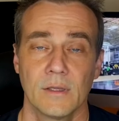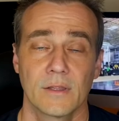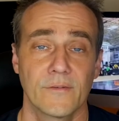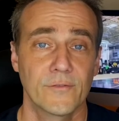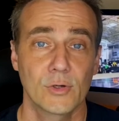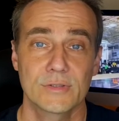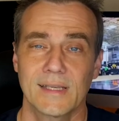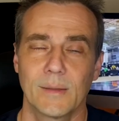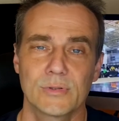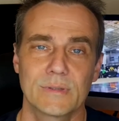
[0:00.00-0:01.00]
The first
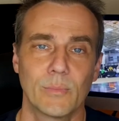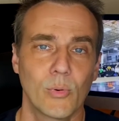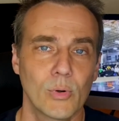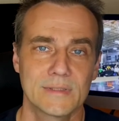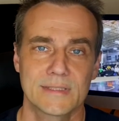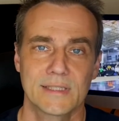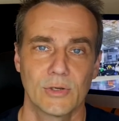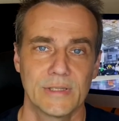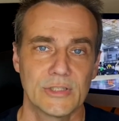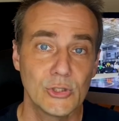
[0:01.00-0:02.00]
and most important
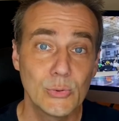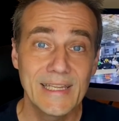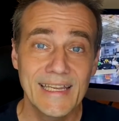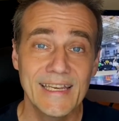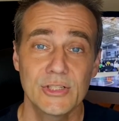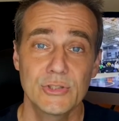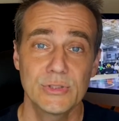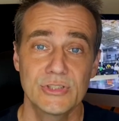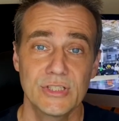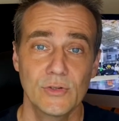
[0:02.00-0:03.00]
skill that you need to
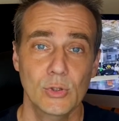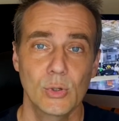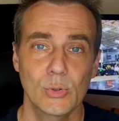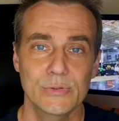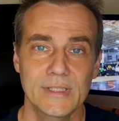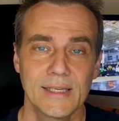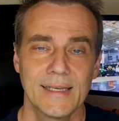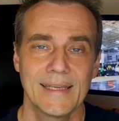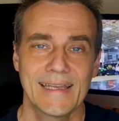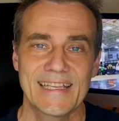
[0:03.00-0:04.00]
achieve your goals
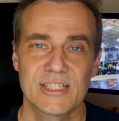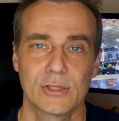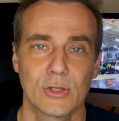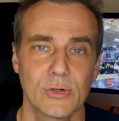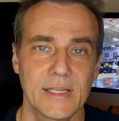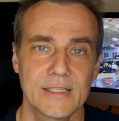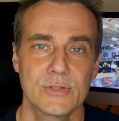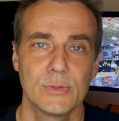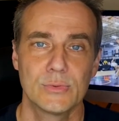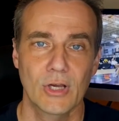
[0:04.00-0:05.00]
is learning
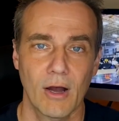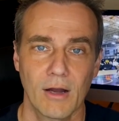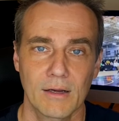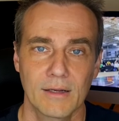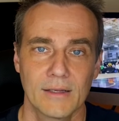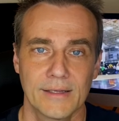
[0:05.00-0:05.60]
to talk.